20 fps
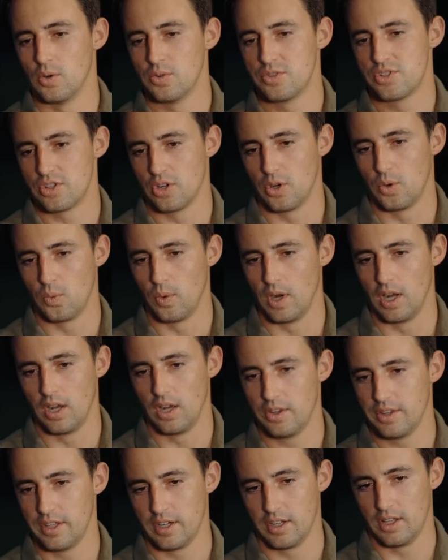so well
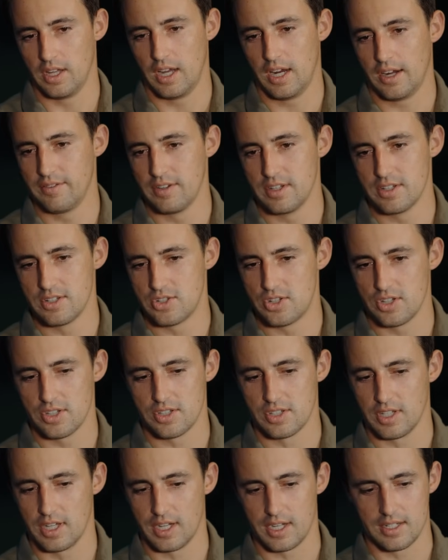that a lot of it is just
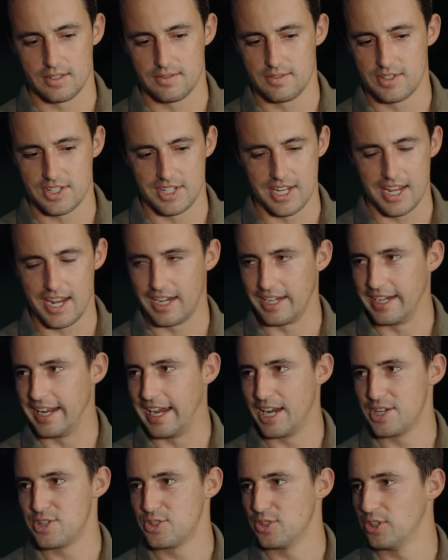like staying
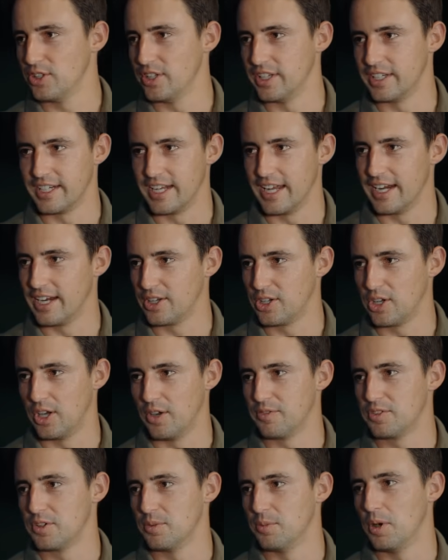natural and getting
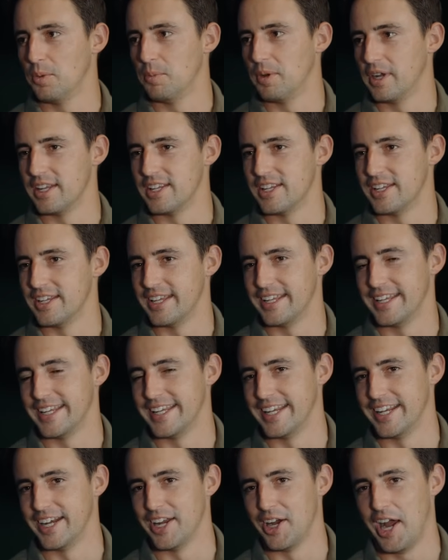comfortable. Yeah. But it,
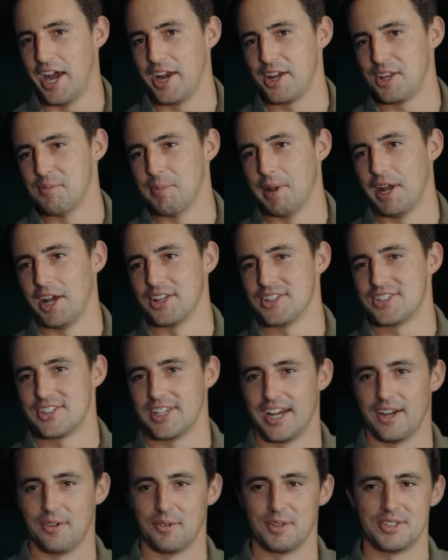you know, how do you balance
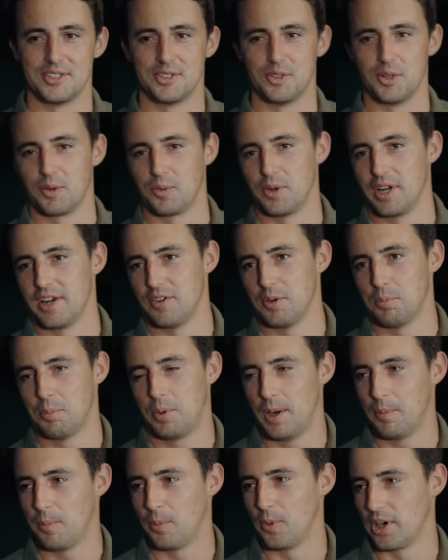that with doing whatever
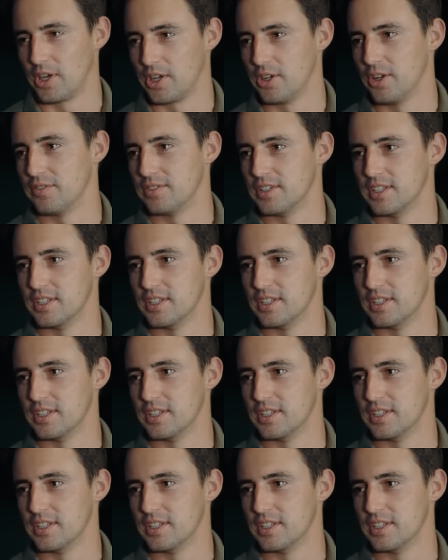prep work you have to